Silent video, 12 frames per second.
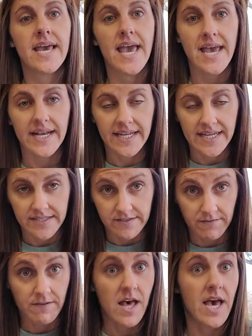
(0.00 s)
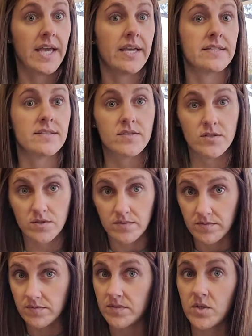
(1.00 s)
and he is flying.
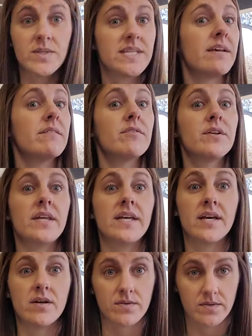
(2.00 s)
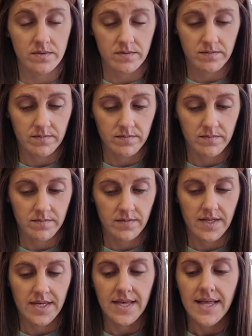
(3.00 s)
So is everything else.
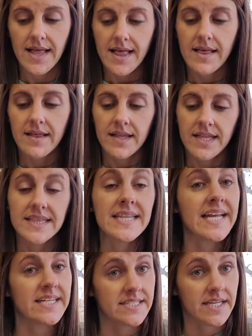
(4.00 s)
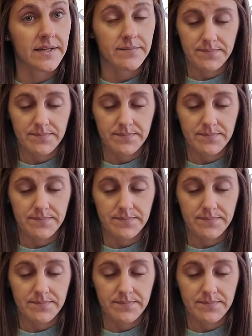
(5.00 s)
Landing.